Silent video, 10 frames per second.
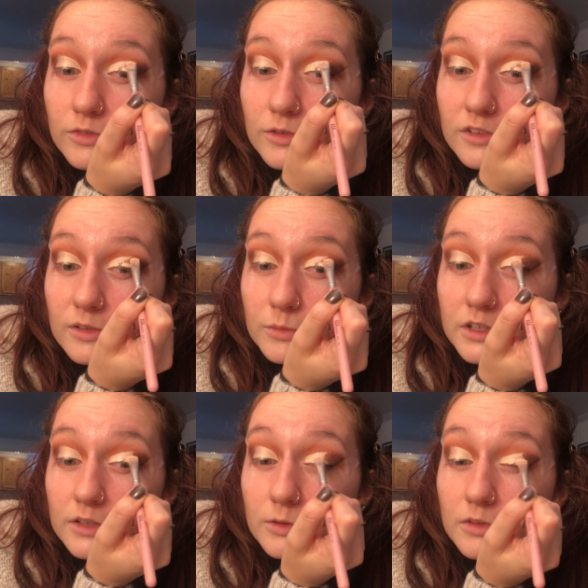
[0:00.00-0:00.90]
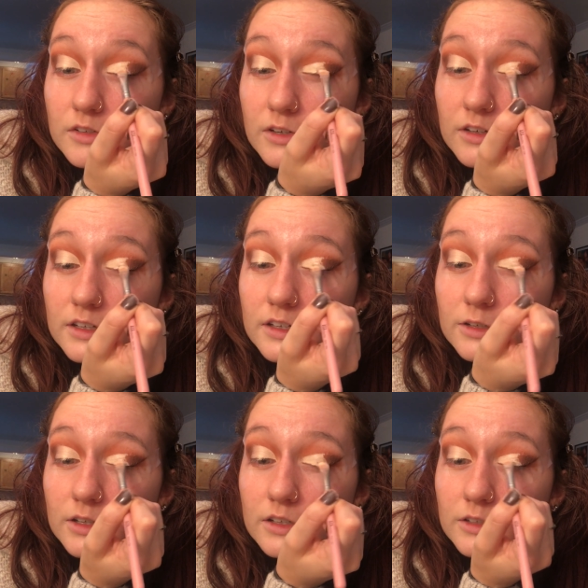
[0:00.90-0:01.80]
for somebody who's starting
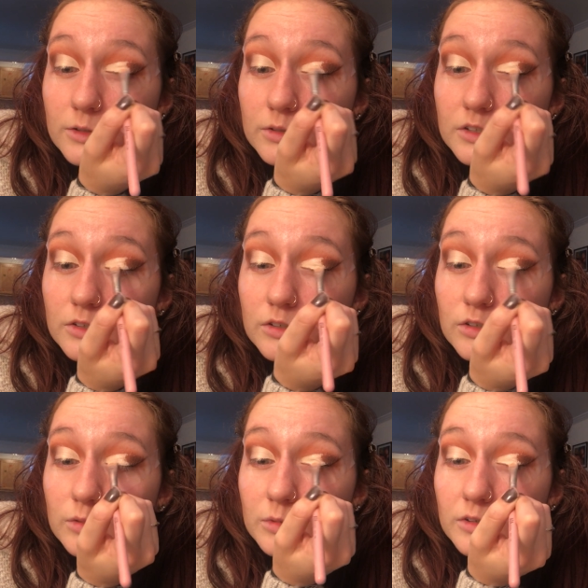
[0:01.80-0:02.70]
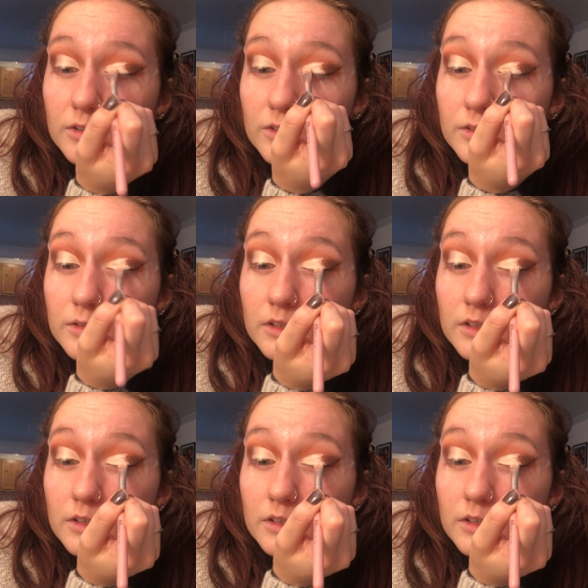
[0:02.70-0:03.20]
out on YouTube or